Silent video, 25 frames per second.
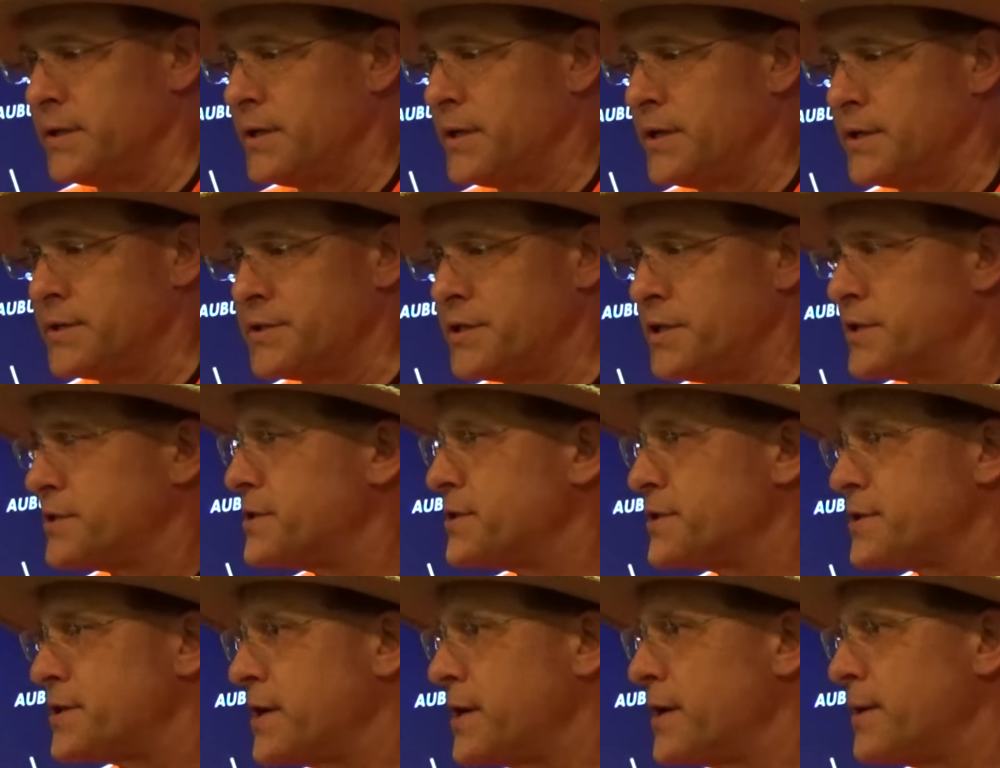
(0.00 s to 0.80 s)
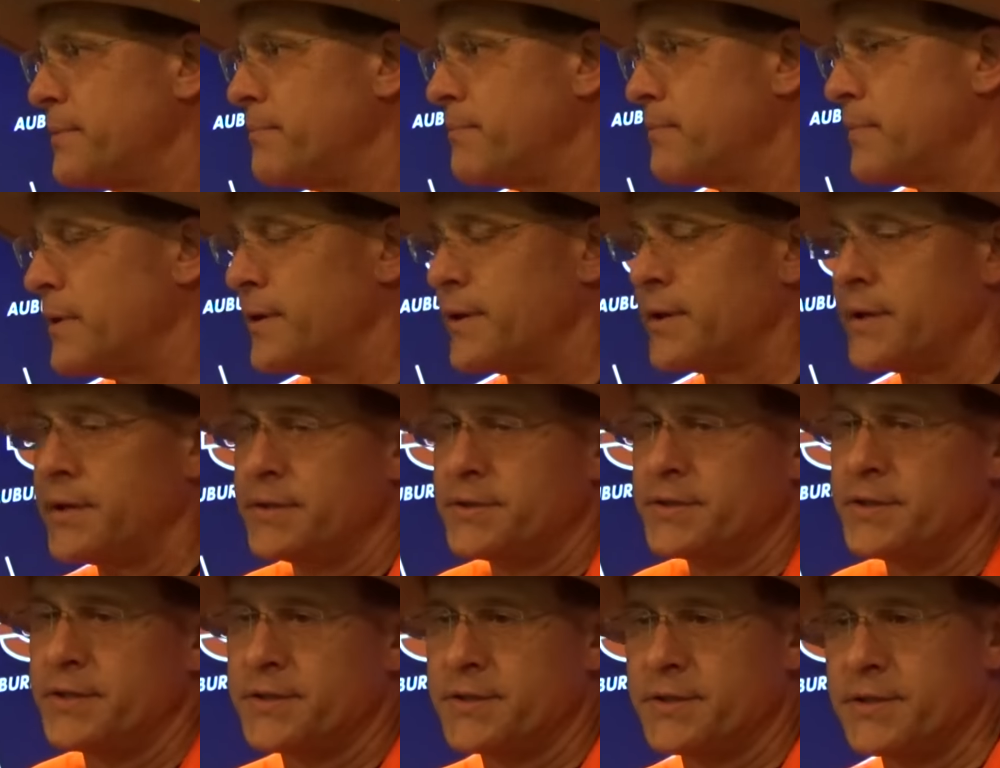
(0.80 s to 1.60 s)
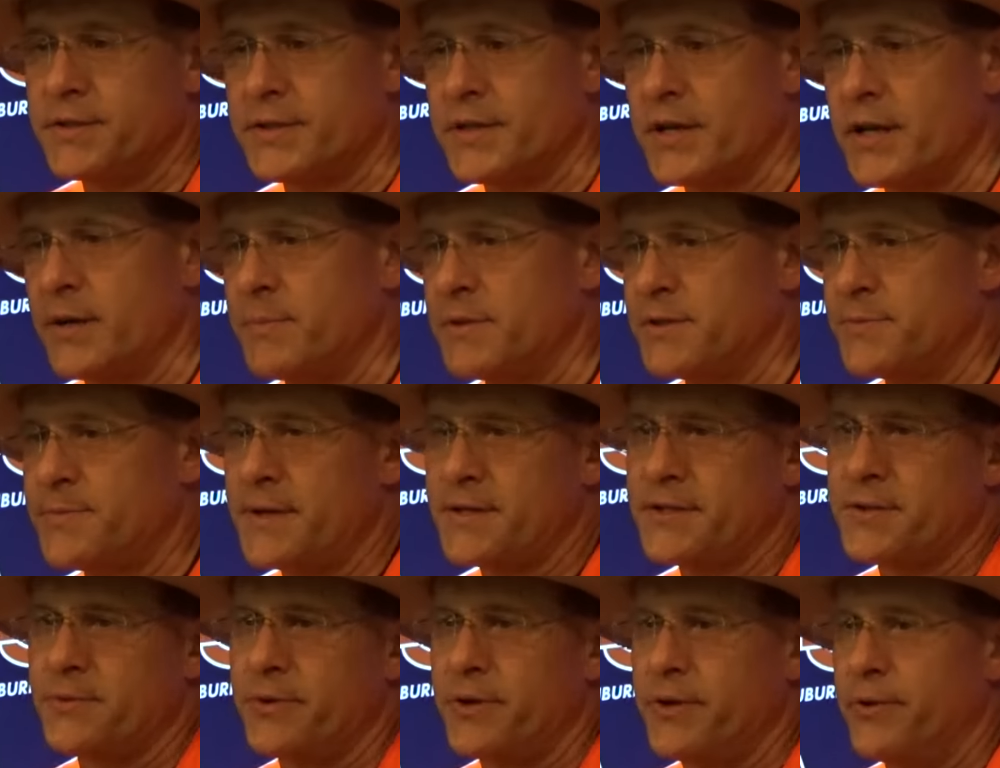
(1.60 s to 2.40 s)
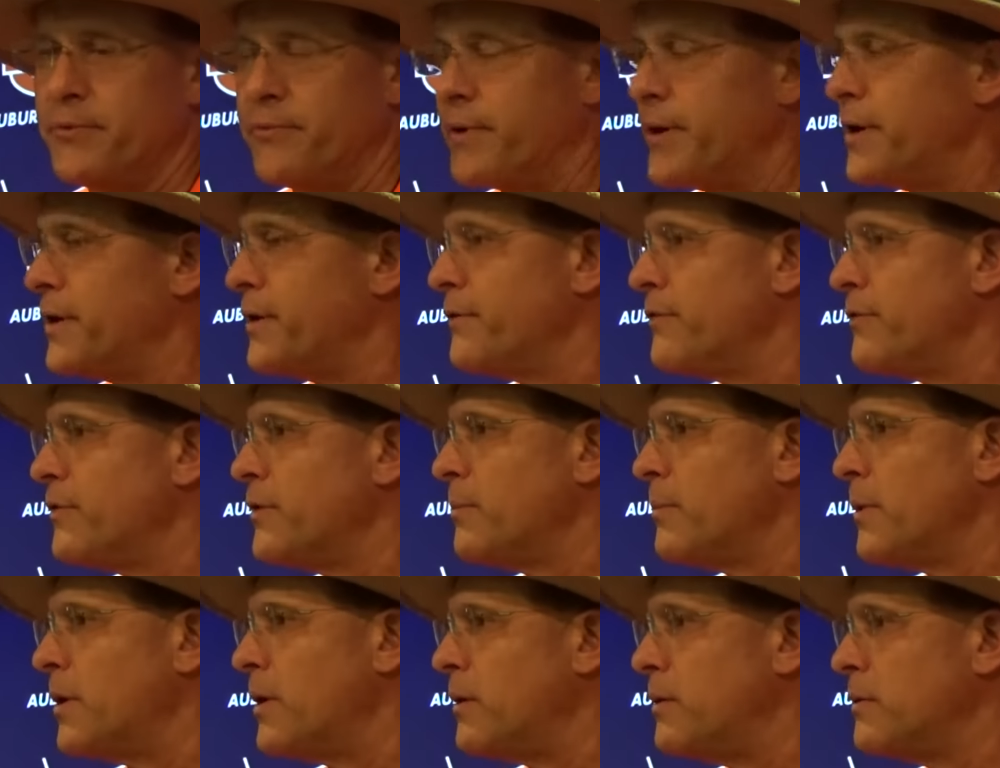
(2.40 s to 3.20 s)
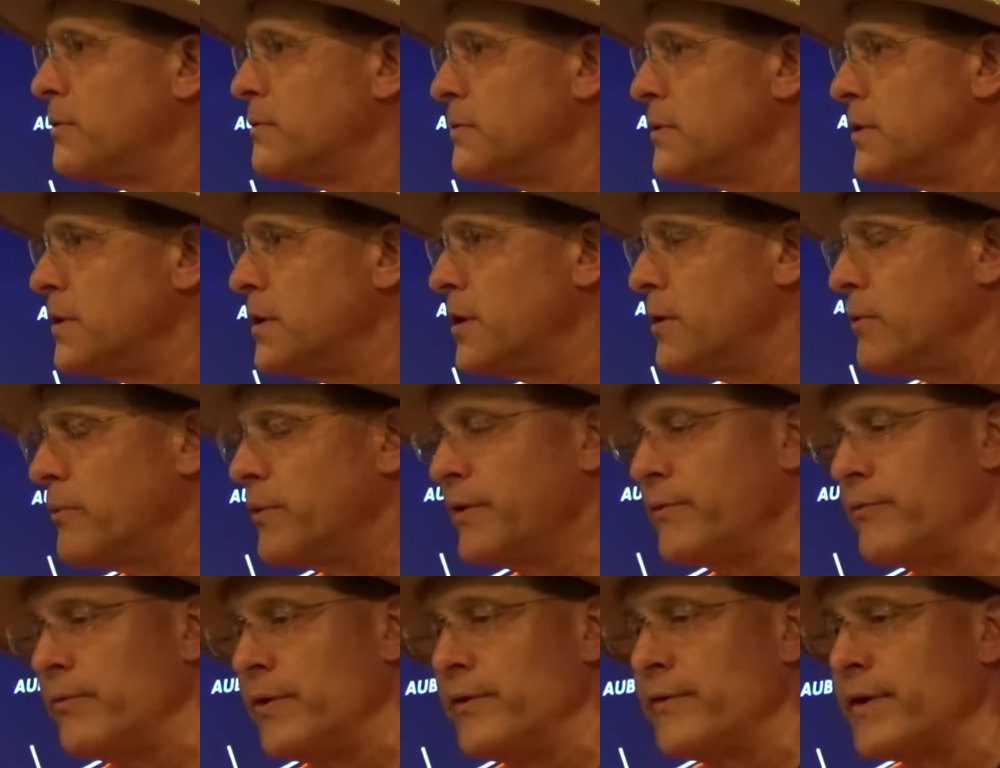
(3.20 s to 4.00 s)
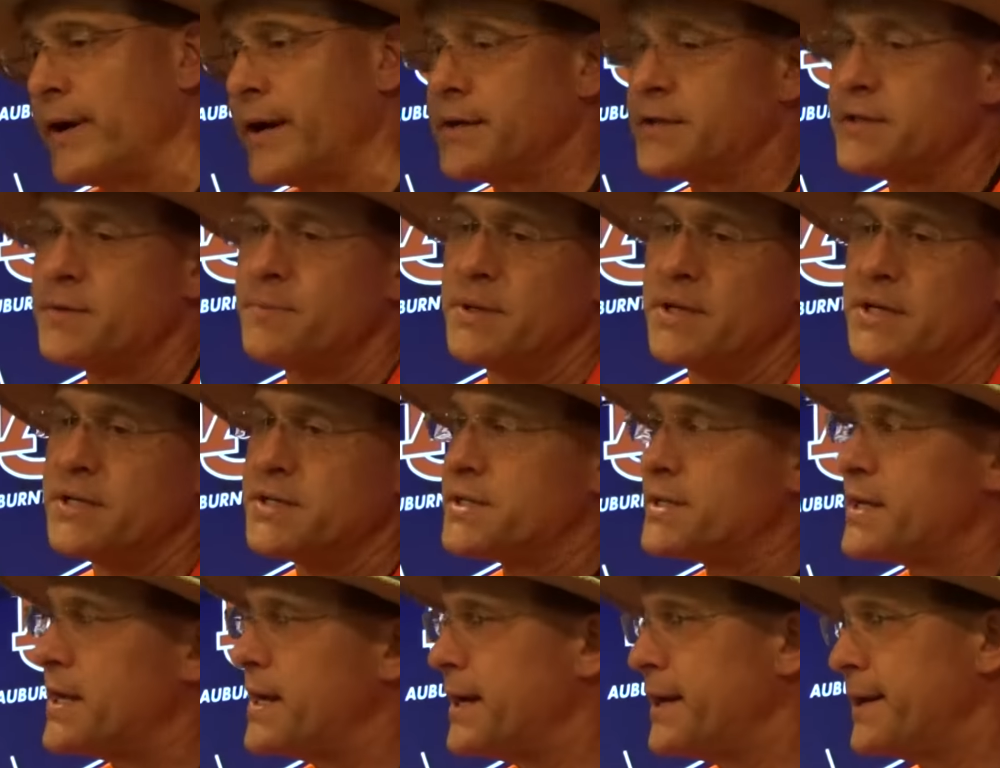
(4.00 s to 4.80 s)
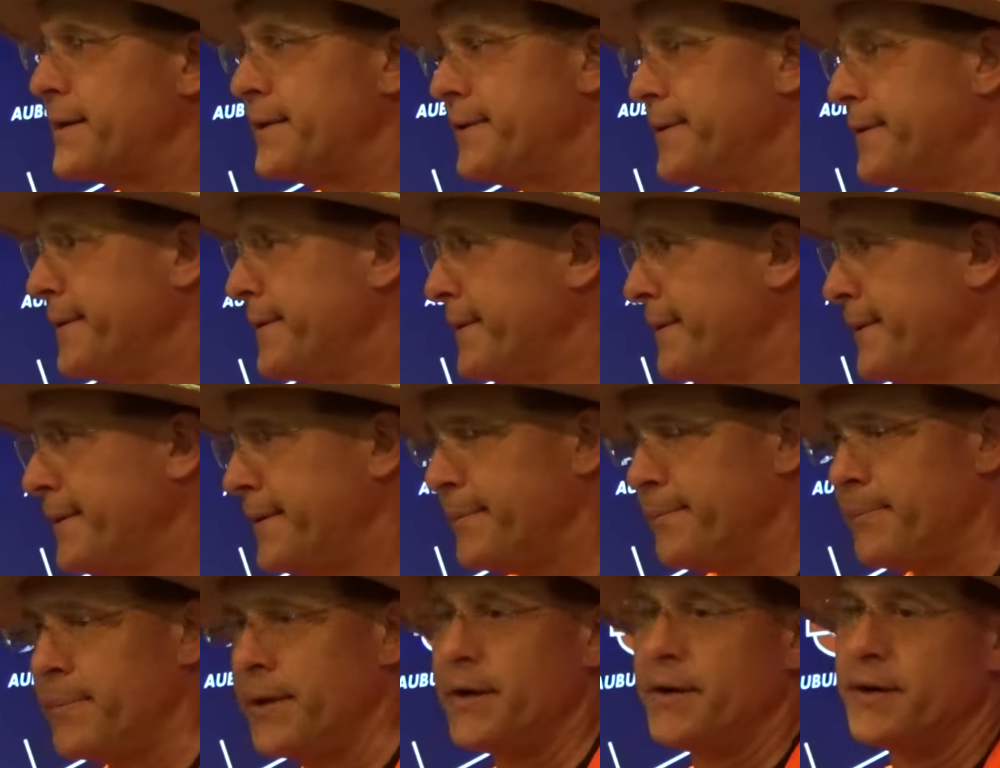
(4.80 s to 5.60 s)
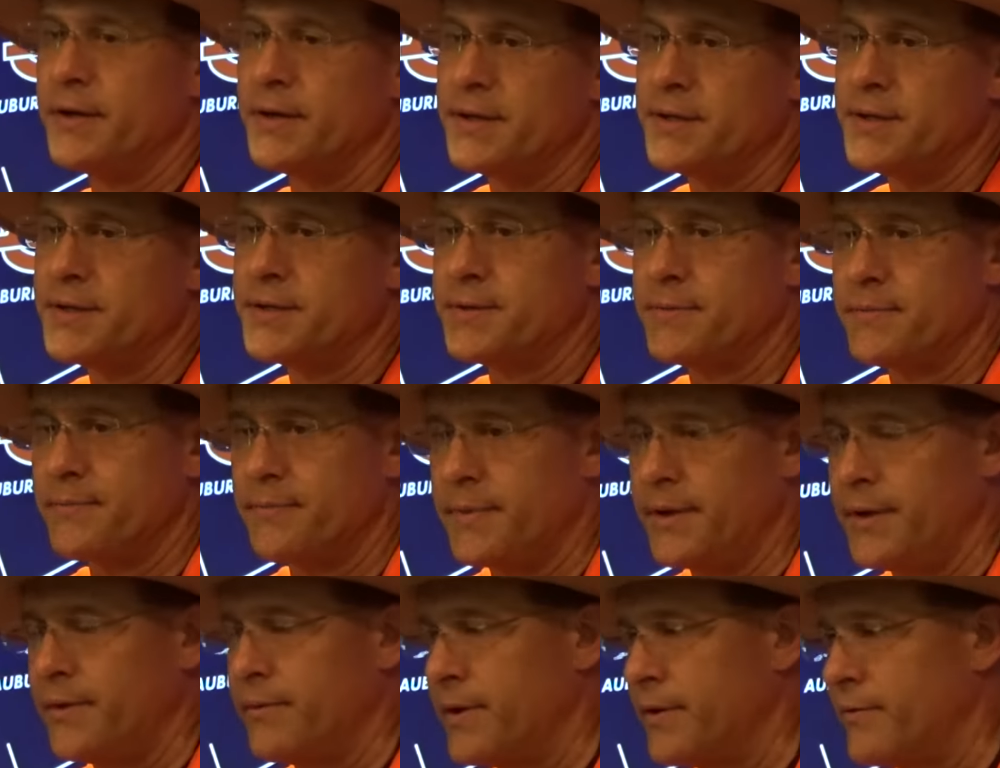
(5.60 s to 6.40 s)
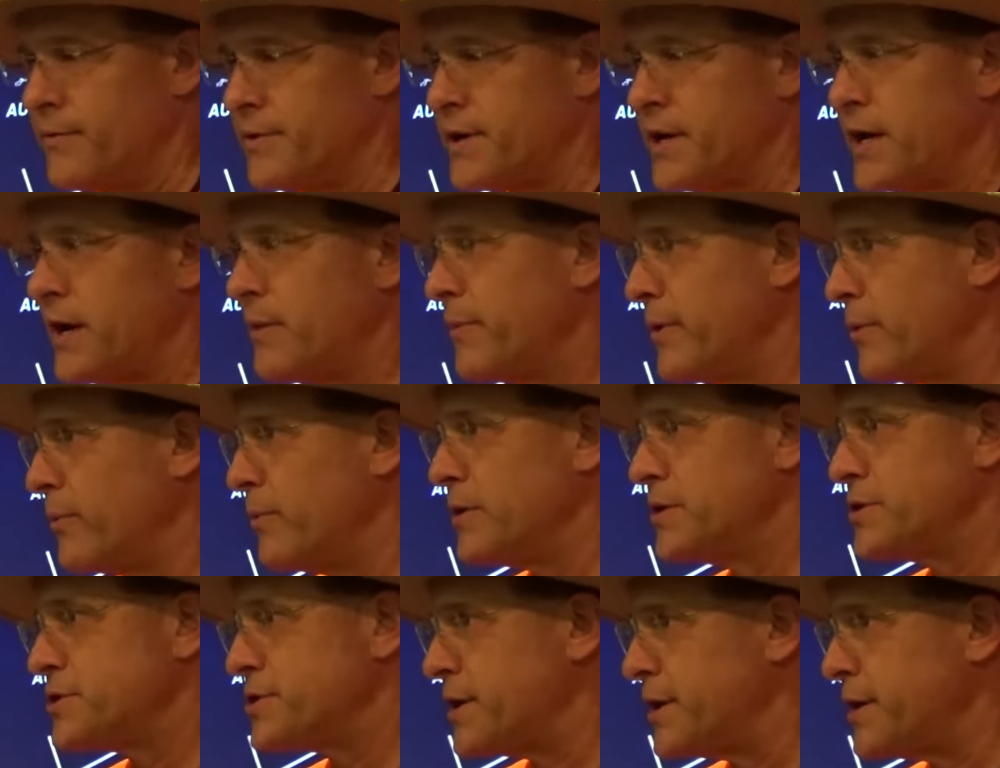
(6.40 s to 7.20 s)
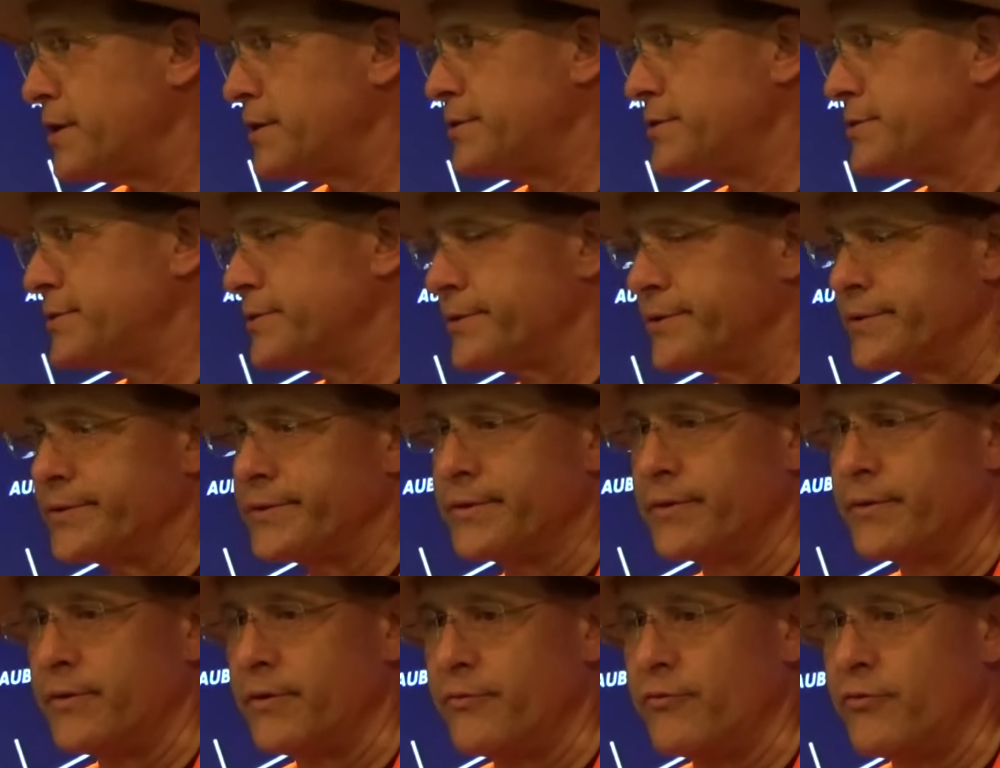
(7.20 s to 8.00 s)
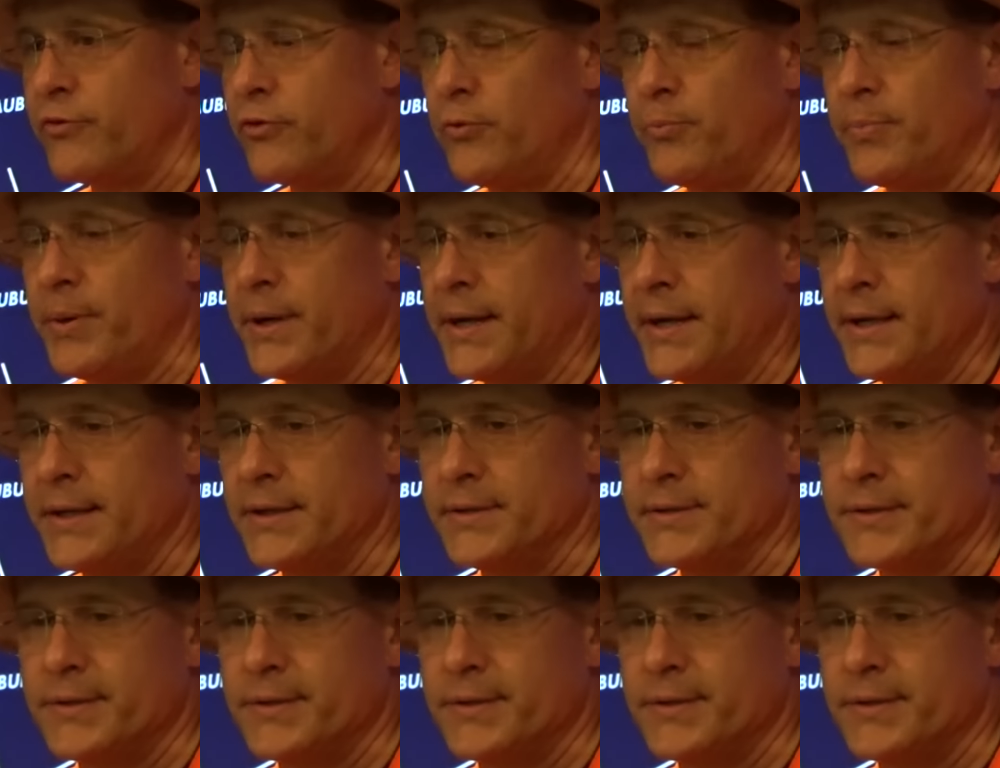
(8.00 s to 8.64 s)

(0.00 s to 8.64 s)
it's just the same. I mean, it's just the same, especially when you run the football. You know, we, we've had some inside periods, you know, every time we went shells or full pad.